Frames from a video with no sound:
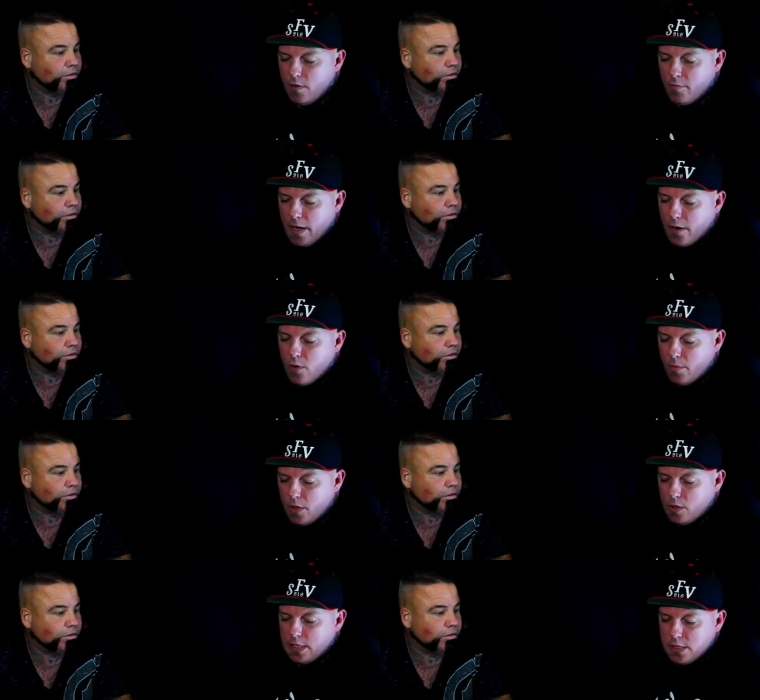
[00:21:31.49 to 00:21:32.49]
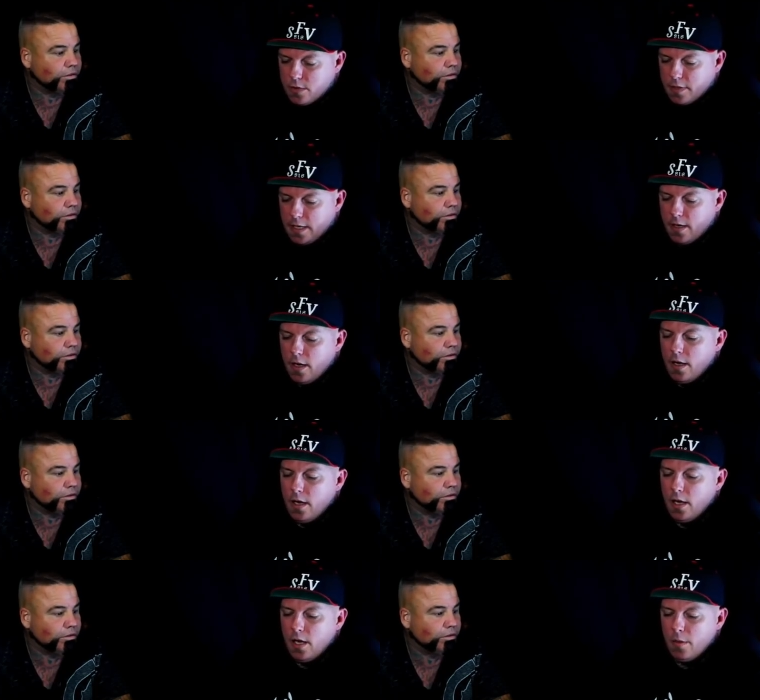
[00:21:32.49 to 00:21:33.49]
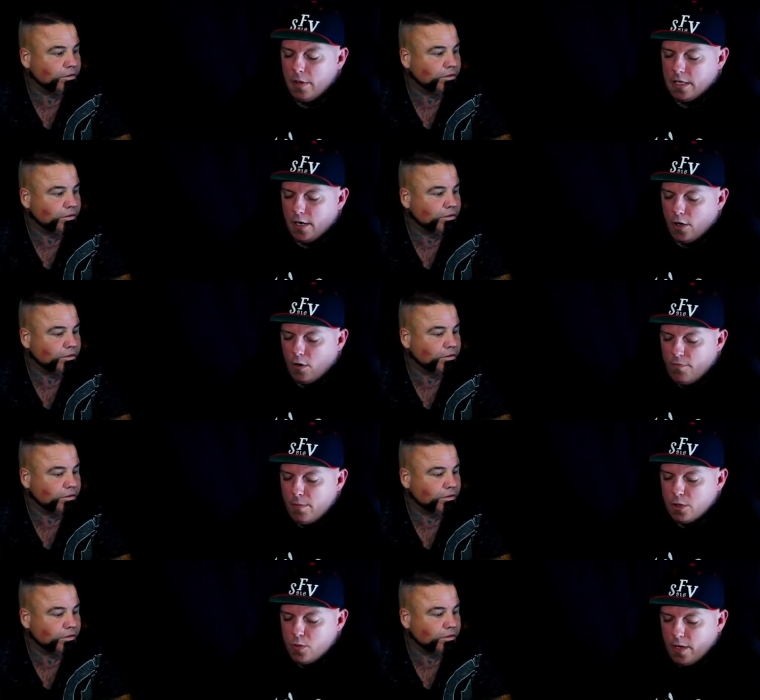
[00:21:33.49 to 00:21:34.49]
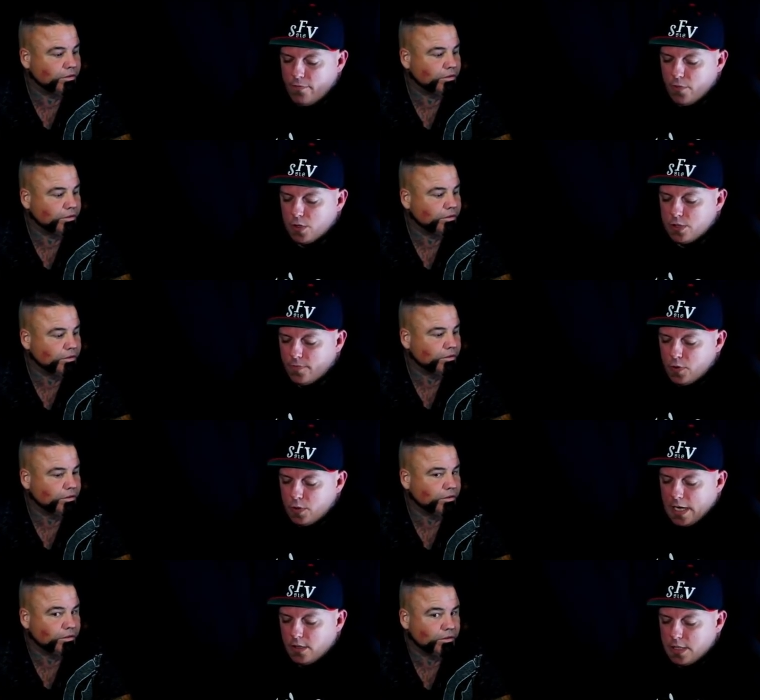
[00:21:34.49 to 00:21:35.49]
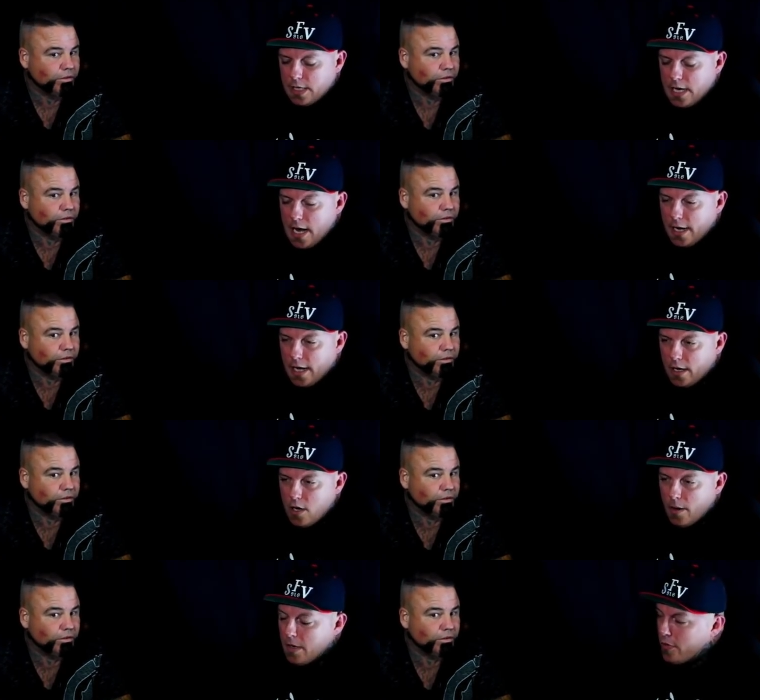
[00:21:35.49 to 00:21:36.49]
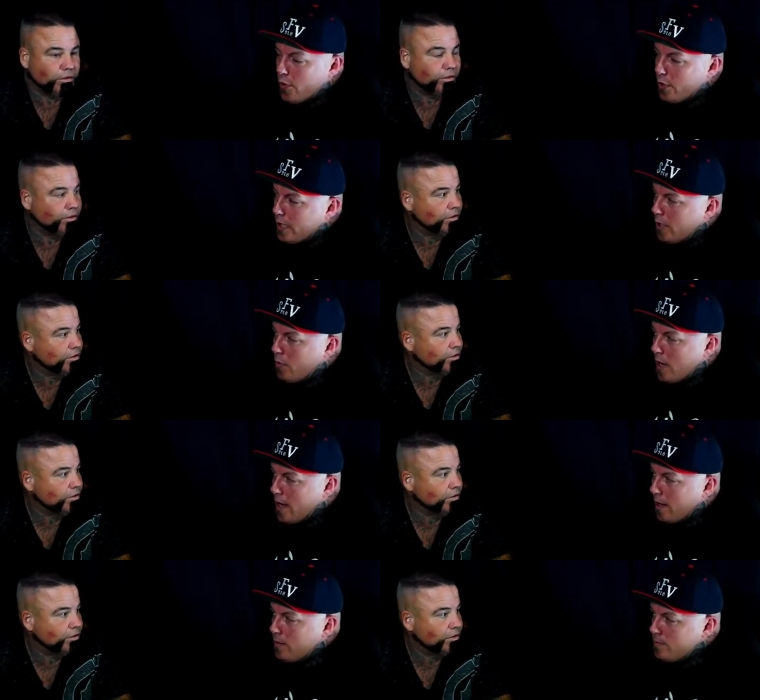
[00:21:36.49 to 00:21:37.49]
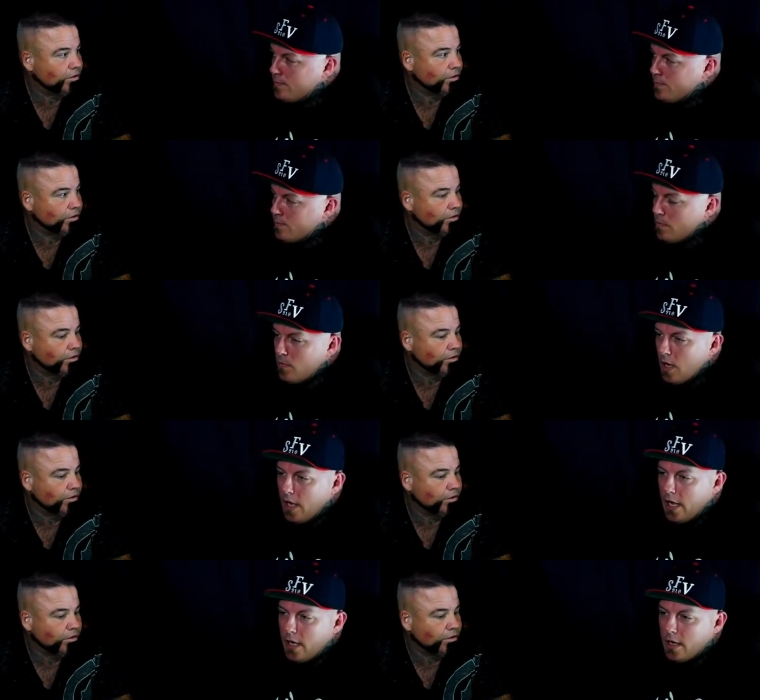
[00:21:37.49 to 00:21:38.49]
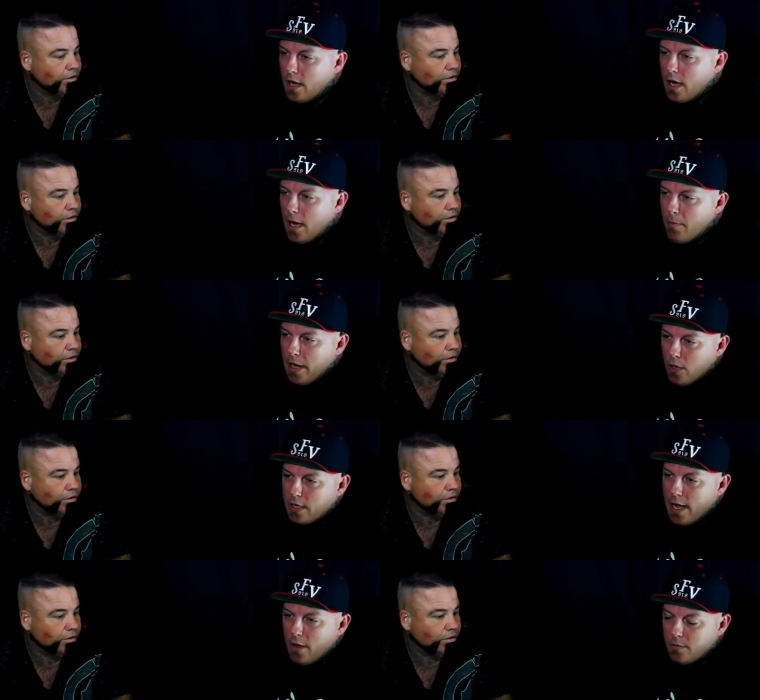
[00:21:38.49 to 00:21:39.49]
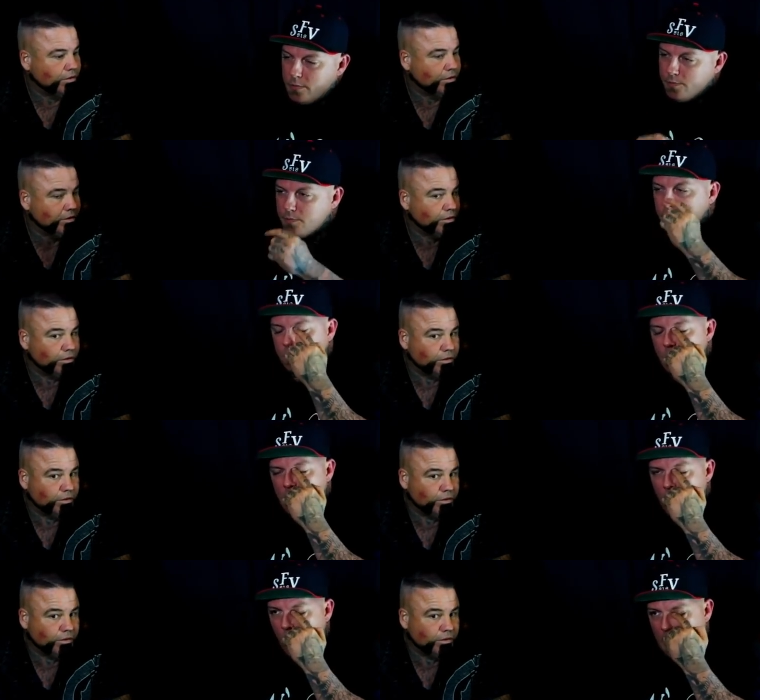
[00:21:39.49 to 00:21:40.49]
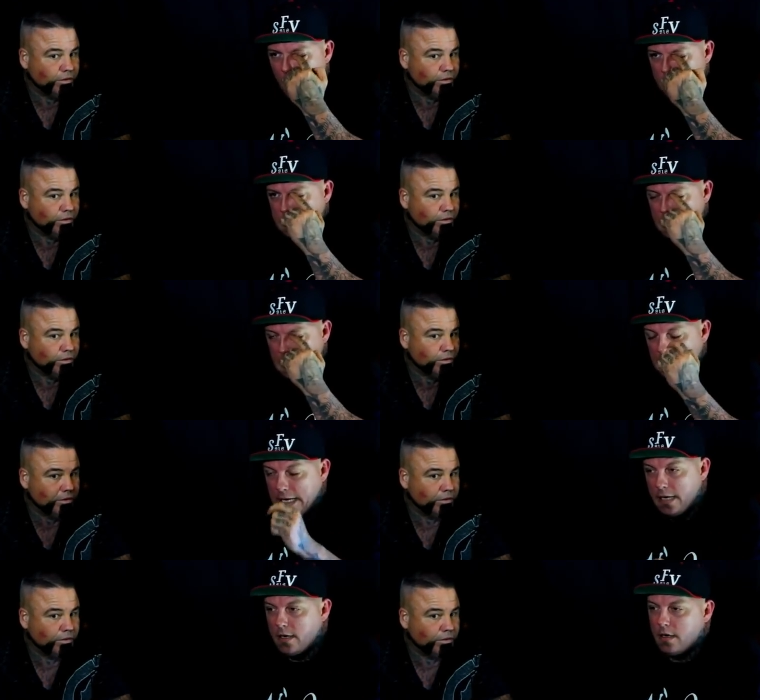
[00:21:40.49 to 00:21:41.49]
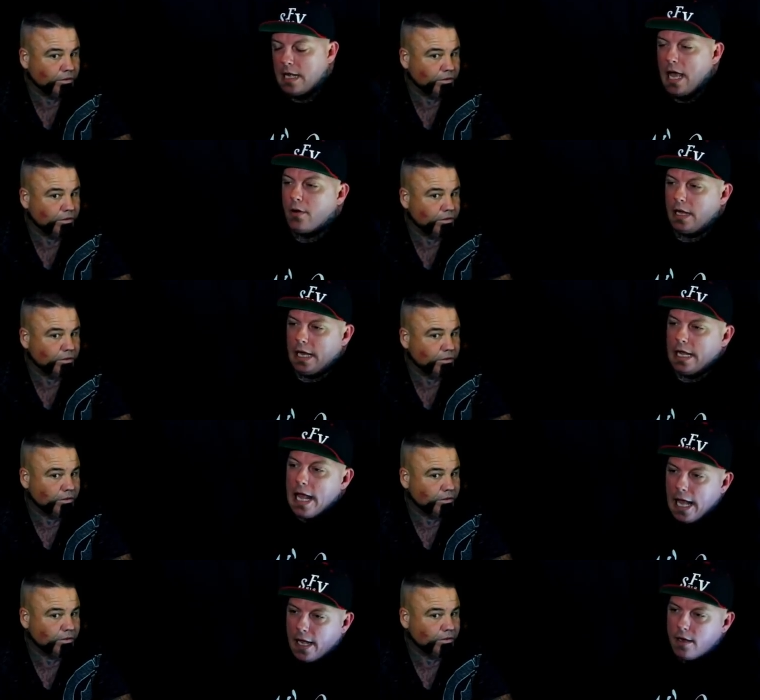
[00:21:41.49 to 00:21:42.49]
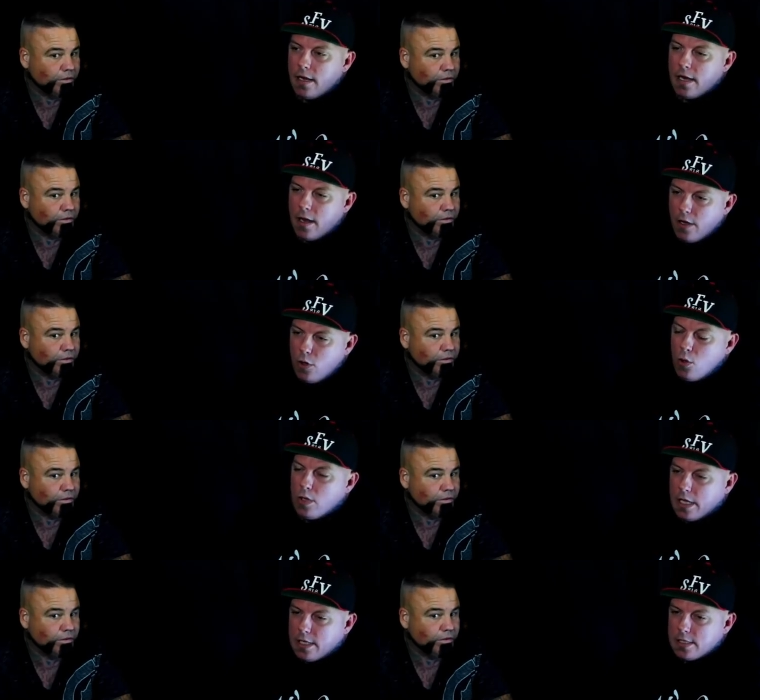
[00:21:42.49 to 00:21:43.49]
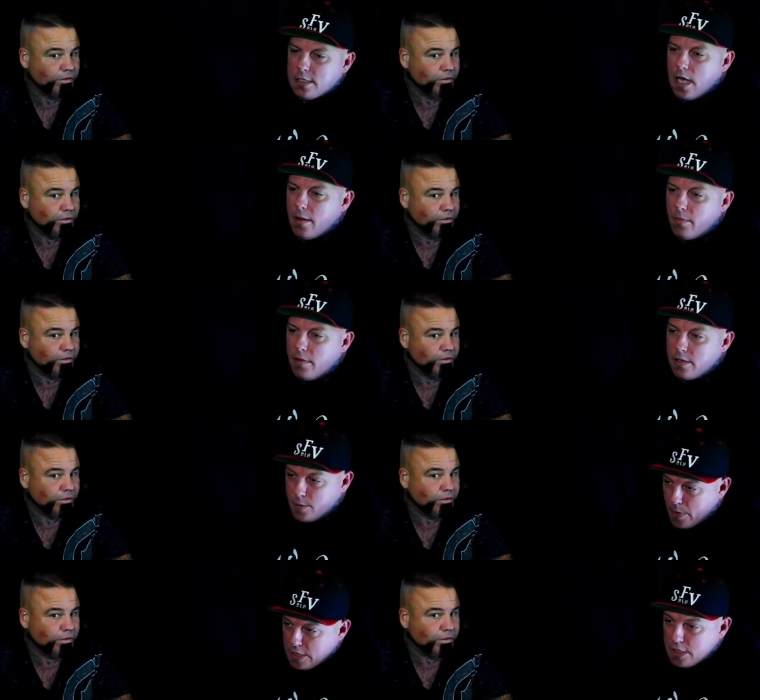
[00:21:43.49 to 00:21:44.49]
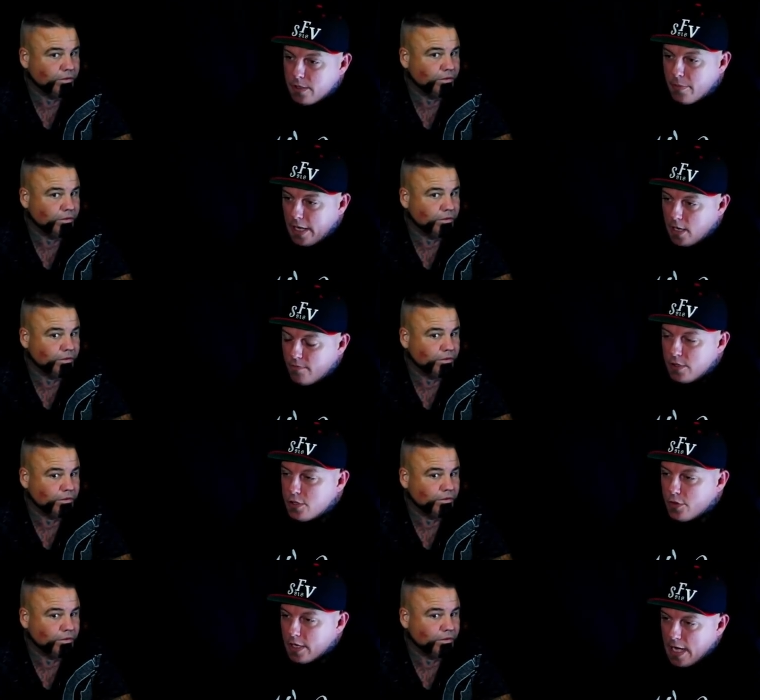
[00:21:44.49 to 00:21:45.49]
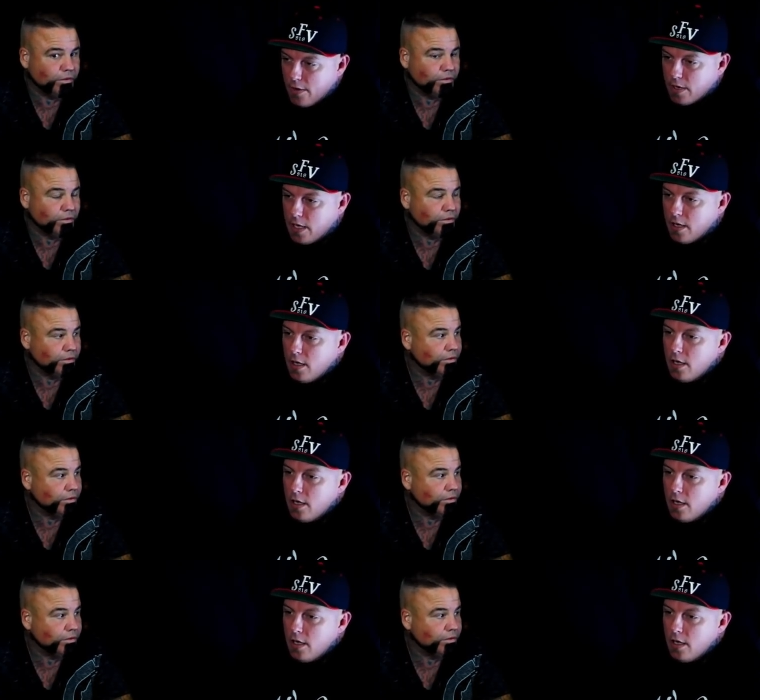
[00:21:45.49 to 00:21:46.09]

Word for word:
Speaker 1: know, of my criminal history. But then on November 21st of 2009, I caught my third DUI, and uh, I bailed out. And while I was sitting in county again, and I knew that this time, especially being in Ventura County,